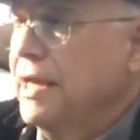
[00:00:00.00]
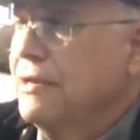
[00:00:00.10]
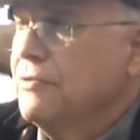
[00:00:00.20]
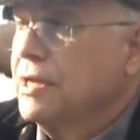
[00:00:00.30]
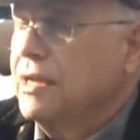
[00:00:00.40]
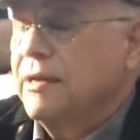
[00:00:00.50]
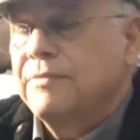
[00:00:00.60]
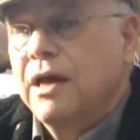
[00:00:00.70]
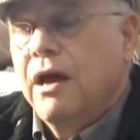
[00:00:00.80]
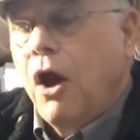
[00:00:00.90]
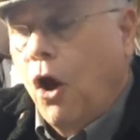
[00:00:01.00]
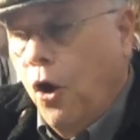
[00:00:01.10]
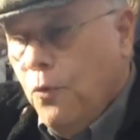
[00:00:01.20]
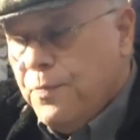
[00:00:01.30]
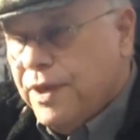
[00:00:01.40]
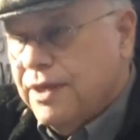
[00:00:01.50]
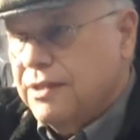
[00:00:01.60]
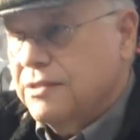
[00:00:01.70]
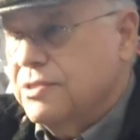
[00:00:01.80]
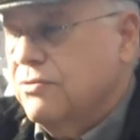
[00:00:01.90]
Penguin, and I'm hoping
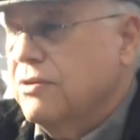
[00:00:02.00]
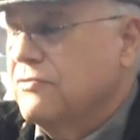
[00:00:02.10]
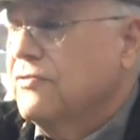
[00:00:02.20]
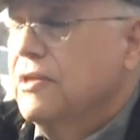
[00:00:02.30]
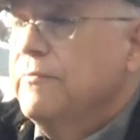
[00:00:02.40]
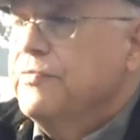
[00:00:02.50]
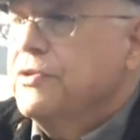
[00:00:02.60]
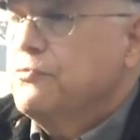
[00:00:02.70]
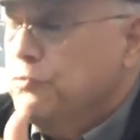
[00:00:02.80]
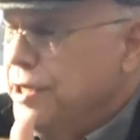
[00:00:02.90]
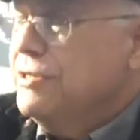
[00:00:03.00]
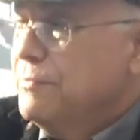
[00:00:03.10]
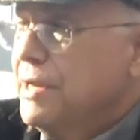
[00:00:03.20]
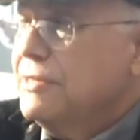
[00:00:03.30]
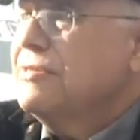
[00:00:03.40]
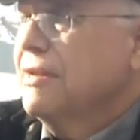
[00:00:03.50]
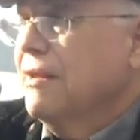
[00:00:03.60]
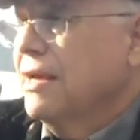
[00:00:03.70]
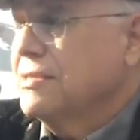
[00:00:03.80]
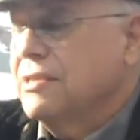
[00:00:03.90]
it'll sort of
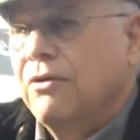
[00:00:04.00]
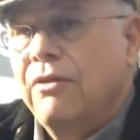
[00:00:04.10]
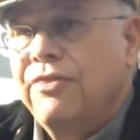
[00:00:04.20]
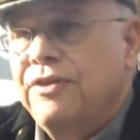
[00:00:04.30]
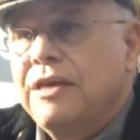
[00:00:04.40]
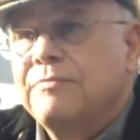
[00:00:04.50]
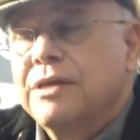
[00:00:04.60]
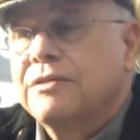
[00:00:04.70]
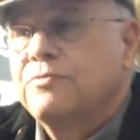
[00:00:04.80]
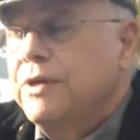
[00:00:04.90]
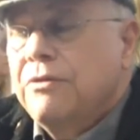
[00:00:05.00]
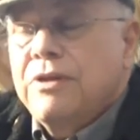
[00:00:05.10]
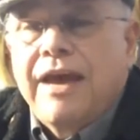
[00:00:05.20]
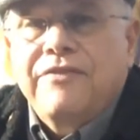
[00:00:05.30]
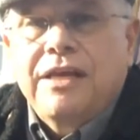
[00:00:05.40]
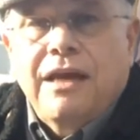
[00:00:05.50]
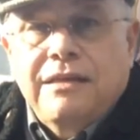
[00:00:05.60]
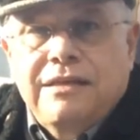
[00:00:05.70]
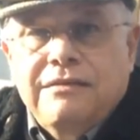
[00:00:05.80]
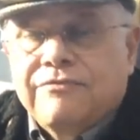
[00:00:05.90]
redimensionalize the whole thing because we don't have any
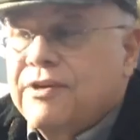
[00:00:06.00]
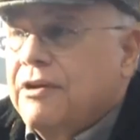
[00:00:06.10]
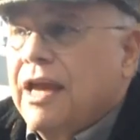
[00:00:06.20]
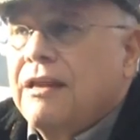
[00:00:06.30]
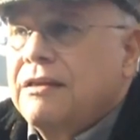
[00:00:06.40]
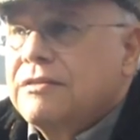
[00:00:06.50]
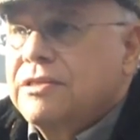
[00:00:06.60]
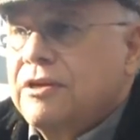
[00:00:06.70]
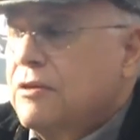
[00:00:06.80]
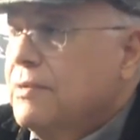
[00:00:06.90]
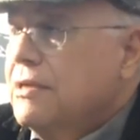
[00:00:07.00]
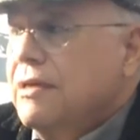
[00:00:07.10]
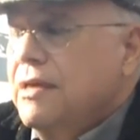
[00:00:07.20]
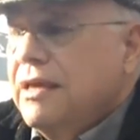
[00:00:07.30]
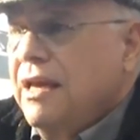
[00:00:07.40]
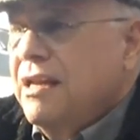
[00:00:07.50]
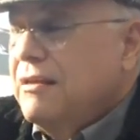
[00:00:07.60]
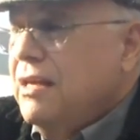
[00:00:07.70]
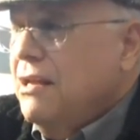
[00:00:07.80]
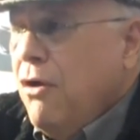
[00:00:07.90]
idea if there are aliens here, but
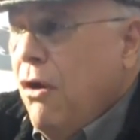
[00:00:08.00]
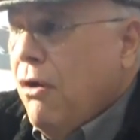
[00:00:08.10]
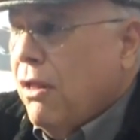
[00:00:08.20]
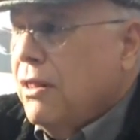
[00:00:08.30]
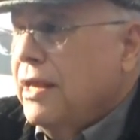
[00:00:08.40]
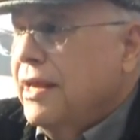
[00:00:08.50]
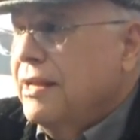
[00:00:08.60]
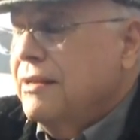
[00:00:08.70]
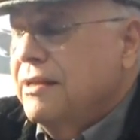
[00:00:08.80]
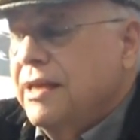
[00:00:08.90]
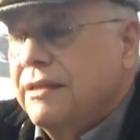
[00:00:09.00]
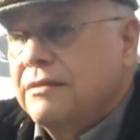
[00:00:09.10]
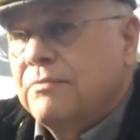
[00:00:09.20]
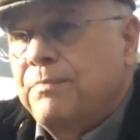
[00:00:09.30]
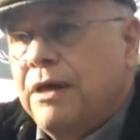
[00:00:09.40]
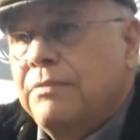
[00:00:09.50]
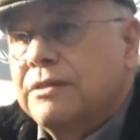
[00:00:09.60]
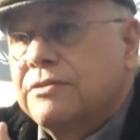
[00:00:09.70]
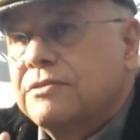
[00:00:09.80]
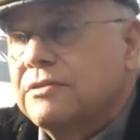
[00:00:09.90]
any at all, and yet the public just